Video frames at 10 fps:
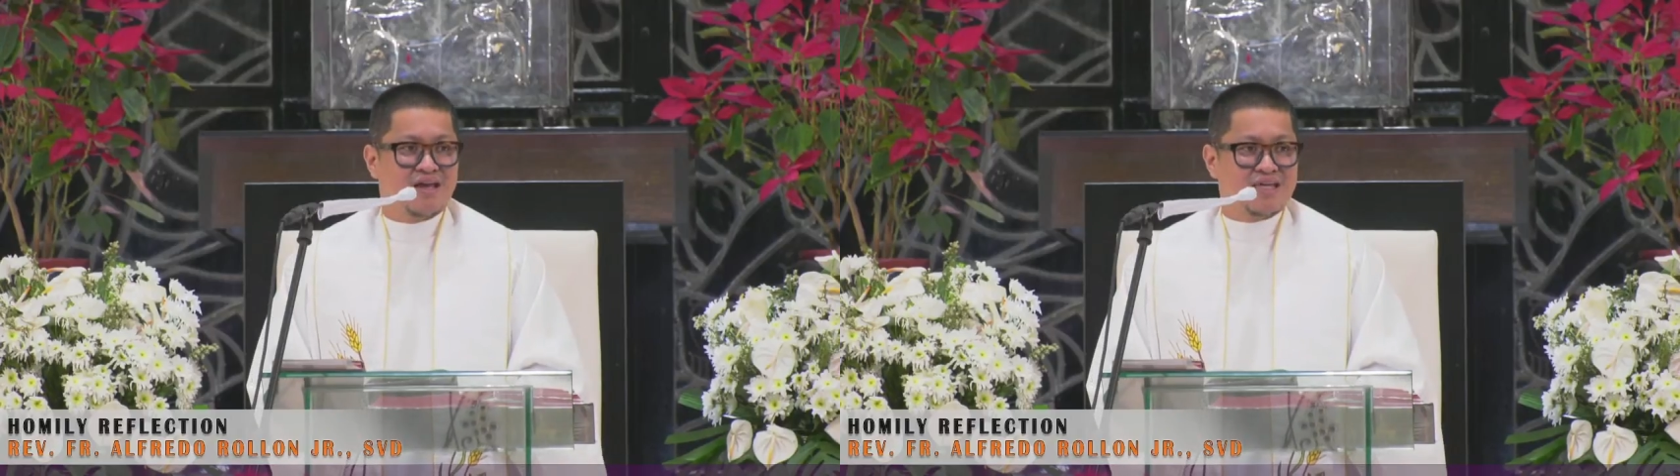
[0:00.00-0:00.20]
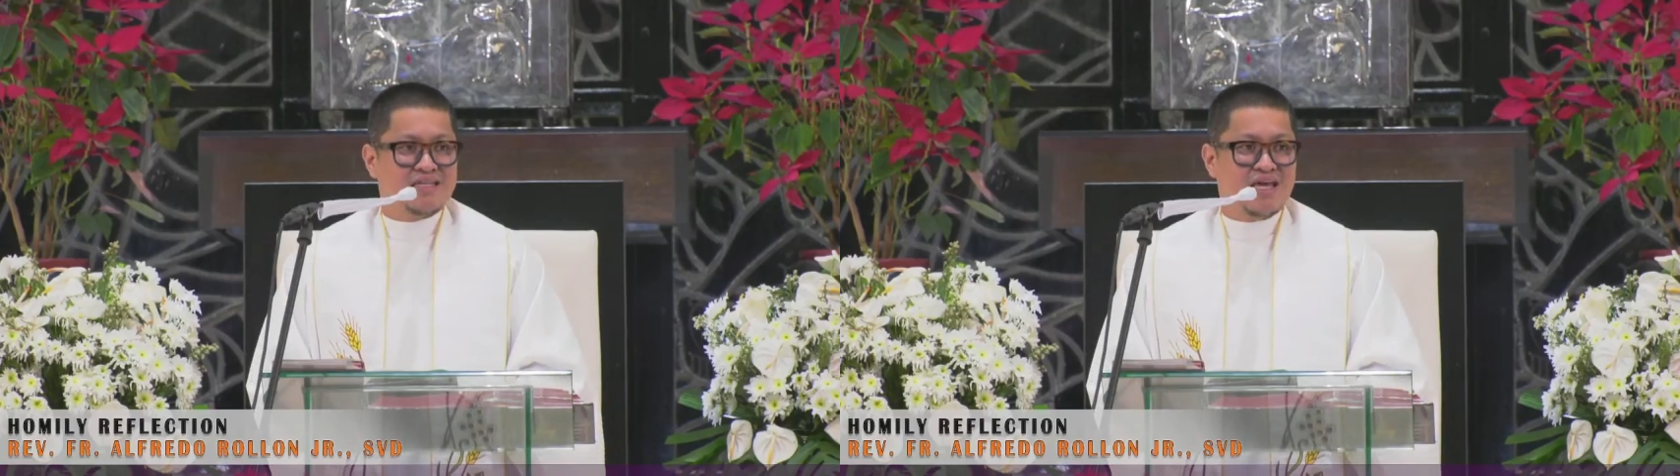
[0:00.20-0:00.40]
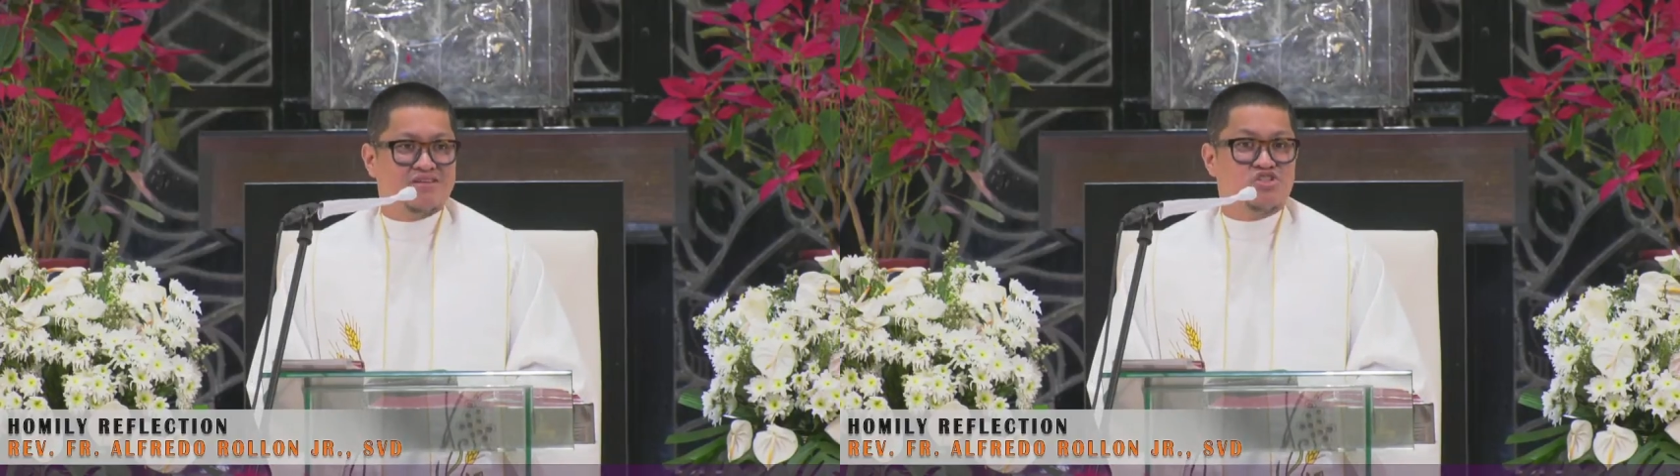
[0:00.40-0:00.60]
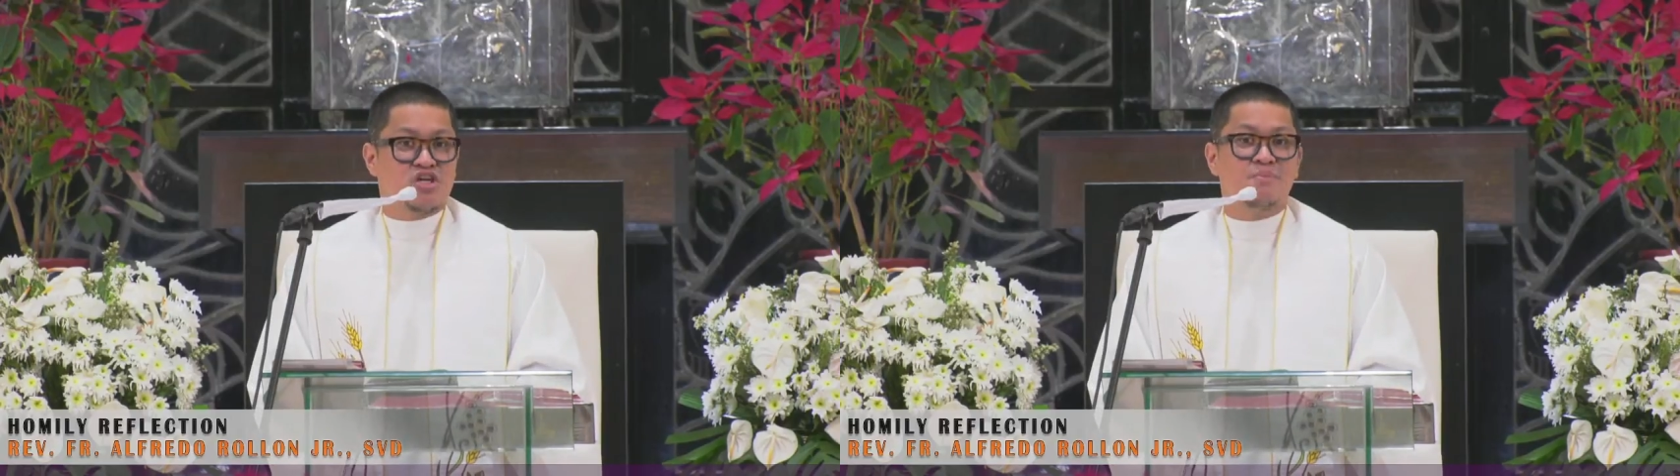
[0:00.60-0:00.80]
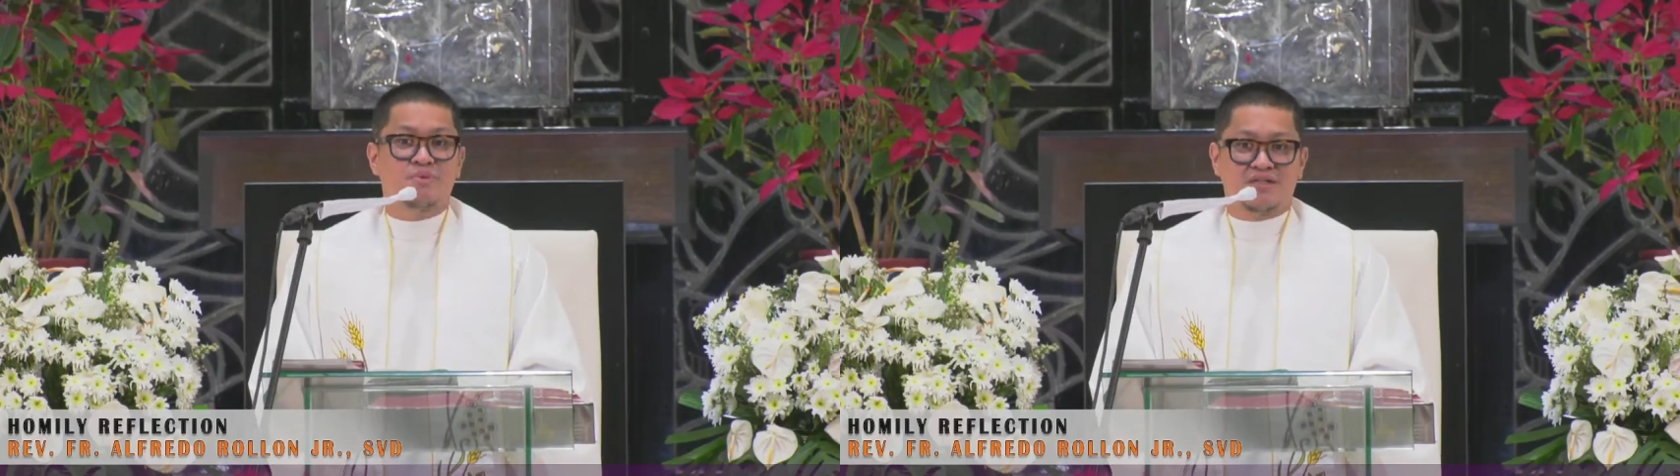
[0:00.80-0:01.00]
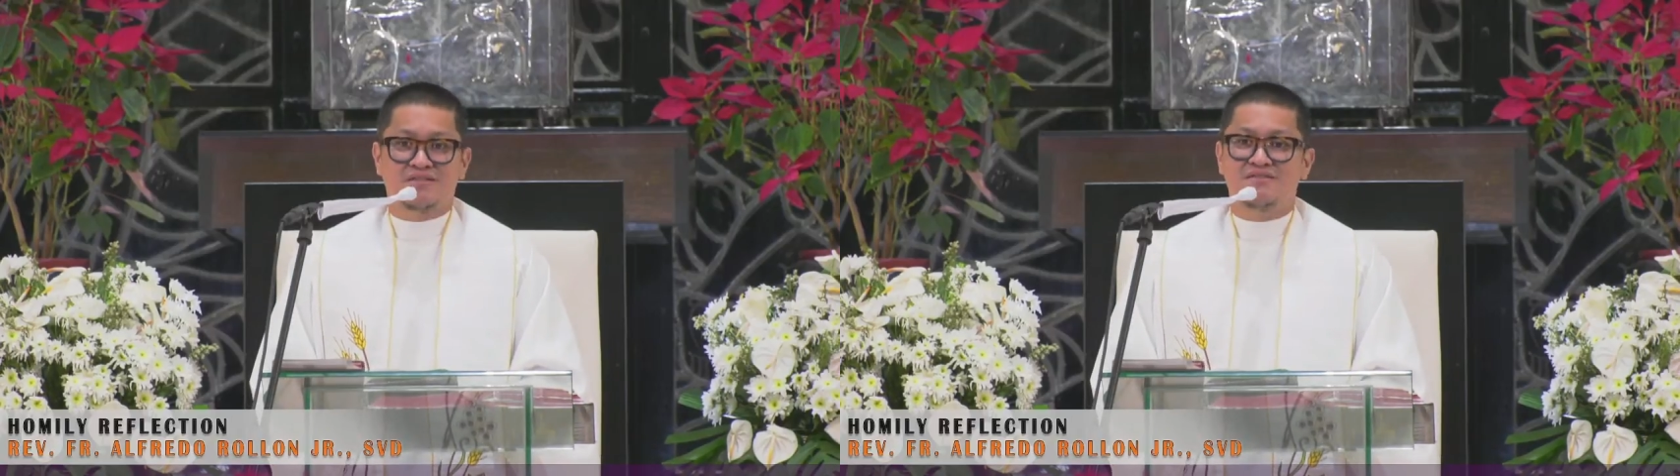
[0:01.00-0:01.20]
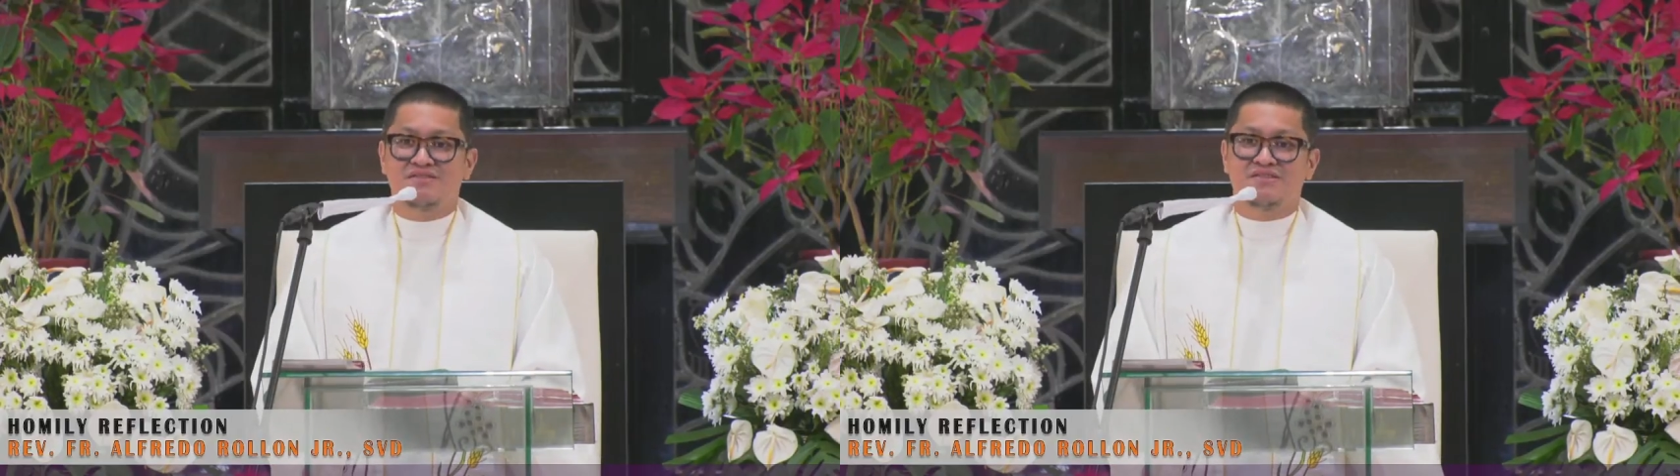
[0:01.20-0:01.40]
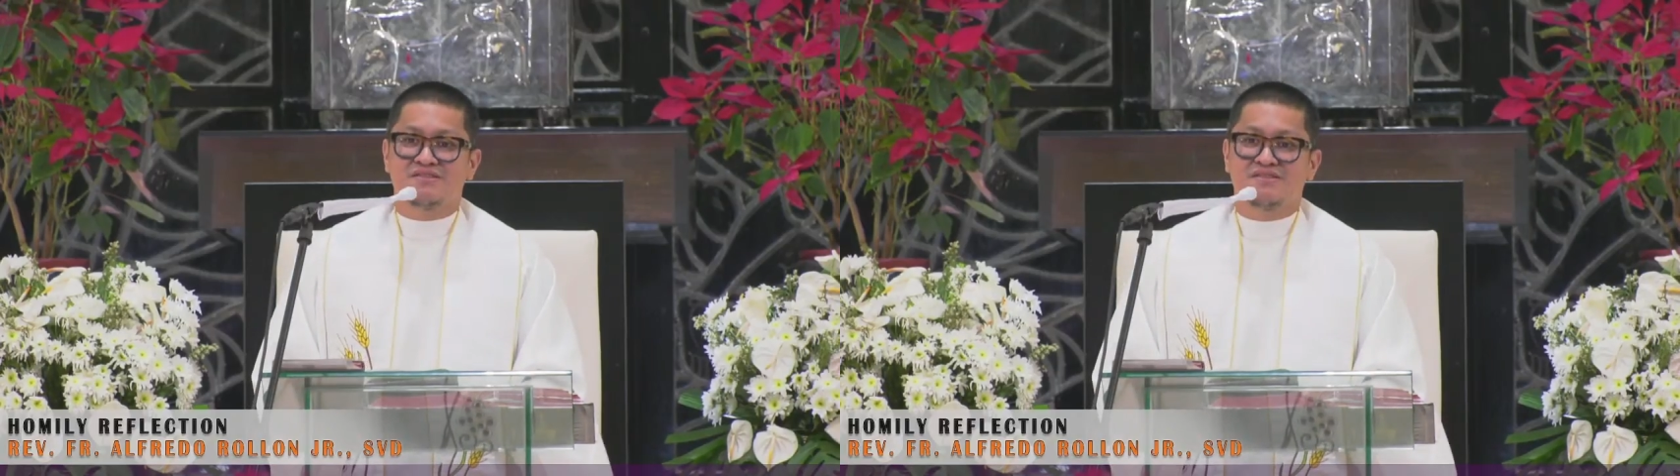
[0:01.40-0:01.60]
and yet
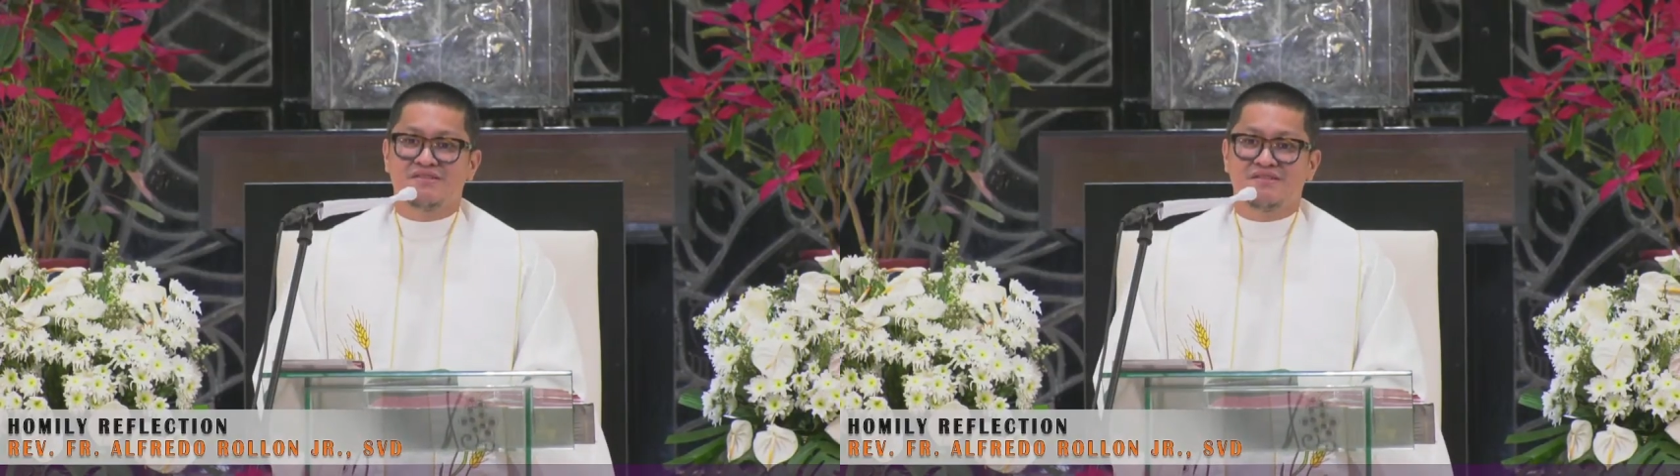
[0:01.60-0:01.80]
shepherds,